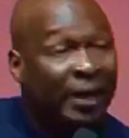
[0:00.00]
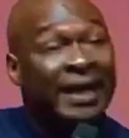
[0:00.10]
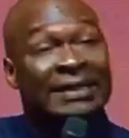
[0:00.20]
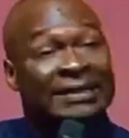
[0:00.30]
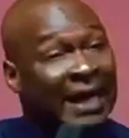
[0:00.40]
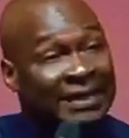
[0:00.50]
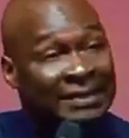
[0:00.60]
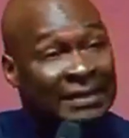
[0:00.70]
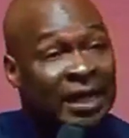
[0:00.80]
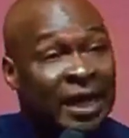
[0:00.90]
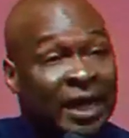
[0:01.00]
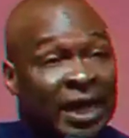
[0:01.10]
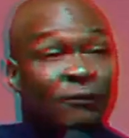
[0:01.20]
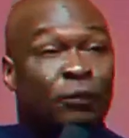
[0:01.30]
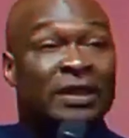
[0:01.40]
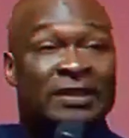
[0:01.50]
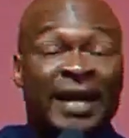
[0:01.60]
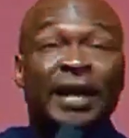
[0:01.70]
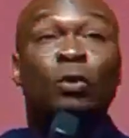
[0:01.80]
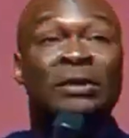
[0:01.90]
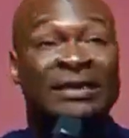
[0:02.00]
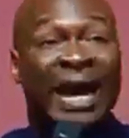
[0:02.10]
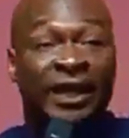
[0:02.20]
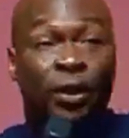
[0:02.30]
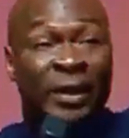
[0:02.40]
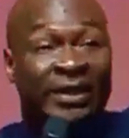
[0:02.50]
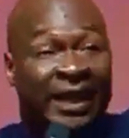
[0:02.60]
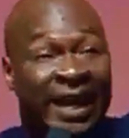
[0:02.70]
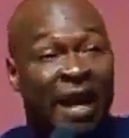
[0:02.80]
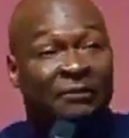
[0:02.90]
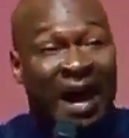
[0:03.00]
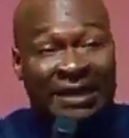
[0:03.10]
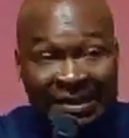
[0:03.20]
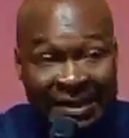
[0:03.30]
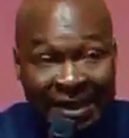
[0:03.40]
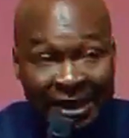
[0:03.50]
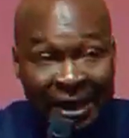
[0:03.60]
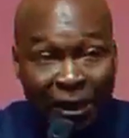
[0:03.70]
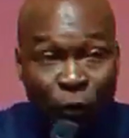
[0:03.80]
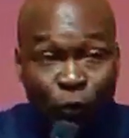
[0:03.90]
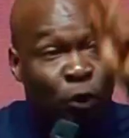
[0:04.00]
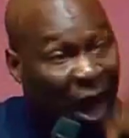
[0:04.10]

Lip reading: instance, if we see you standing with a knife at sea, you are